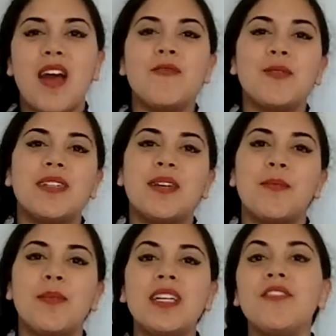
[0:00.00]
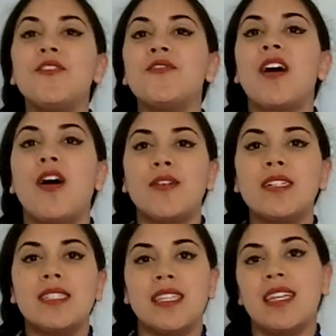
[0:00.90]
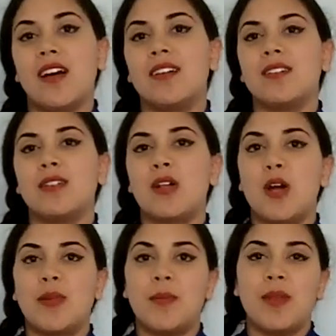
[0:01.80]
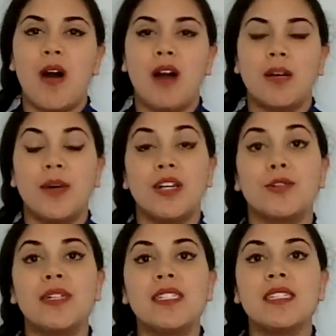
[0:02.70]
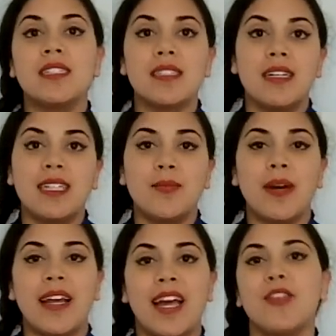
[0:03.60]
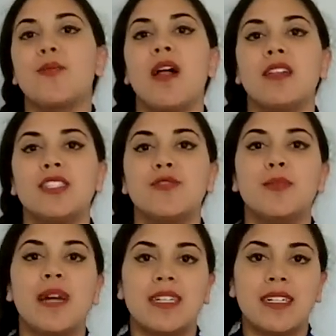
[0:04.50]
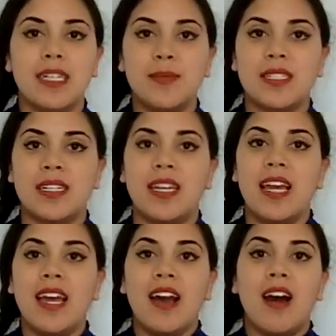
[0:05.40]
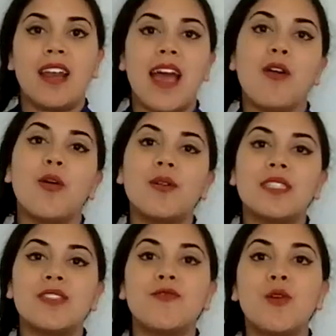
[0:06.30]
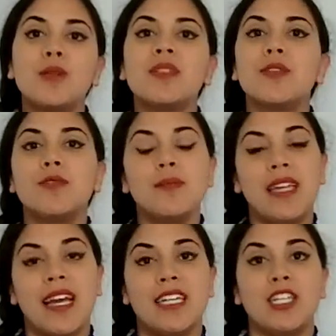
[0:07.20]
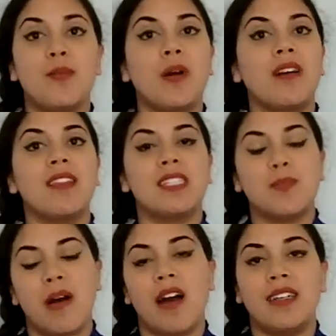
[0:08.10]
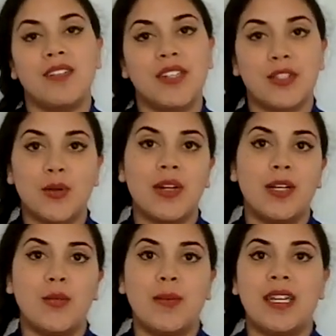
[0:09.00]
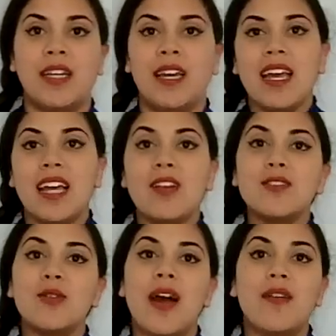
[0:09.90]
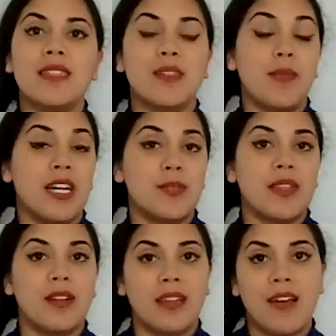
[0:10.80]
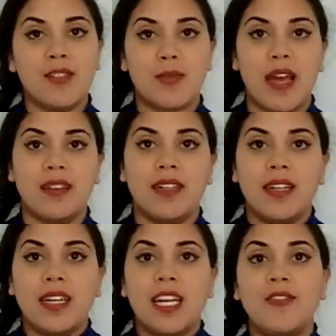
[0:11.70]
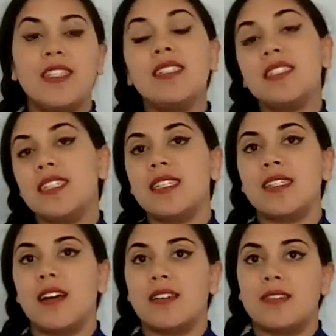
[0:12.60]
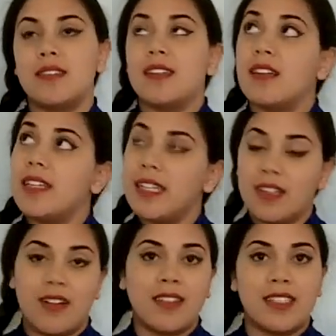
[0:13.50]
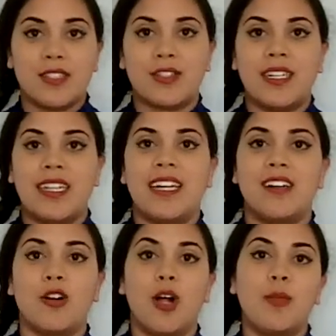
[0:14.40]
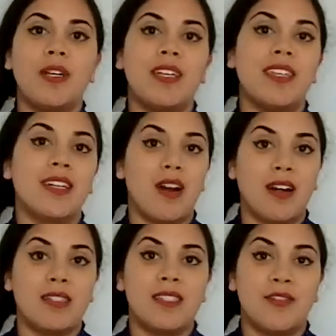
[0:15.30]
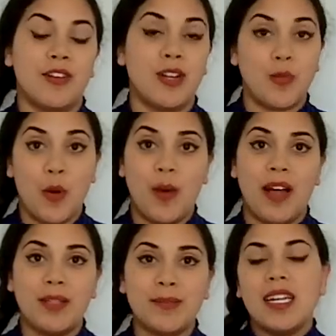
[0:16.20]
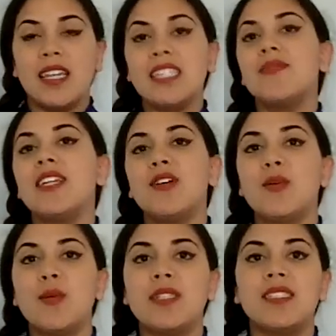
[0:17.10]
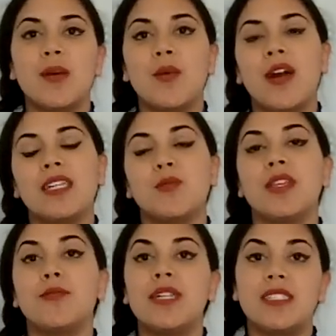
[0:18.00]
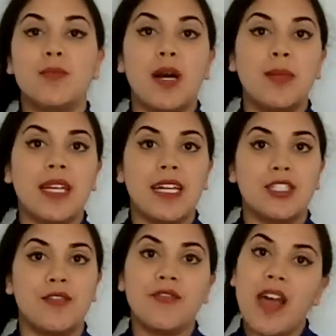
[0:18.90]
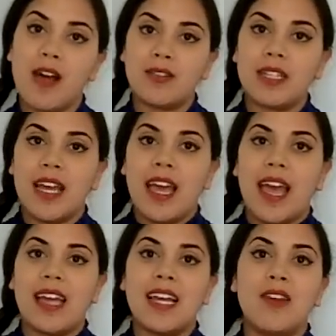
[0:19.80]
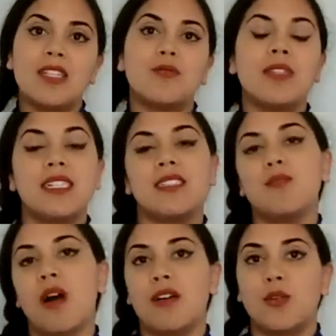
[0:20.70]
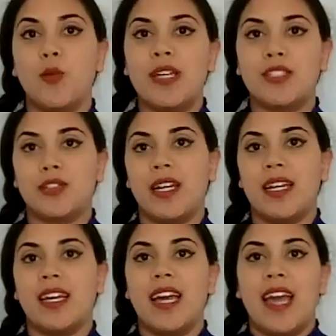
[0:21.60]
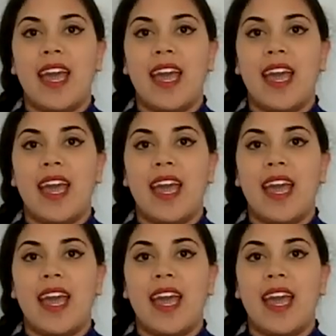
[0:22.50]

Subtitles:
Hi everyone, many of you have already seen the article on my blog about a recent study by anthropologist Rebecca Gibson on how corsets formed the rib cage and part of the spine in Victorian women, and also how this compares with their lifespan. If you didn't see this article, then I'll link it on this screen here, or I'll put it in the cards if you're on mobile. In this video, I'm going to summarize what the recent publication found and how this relates to modern waist training.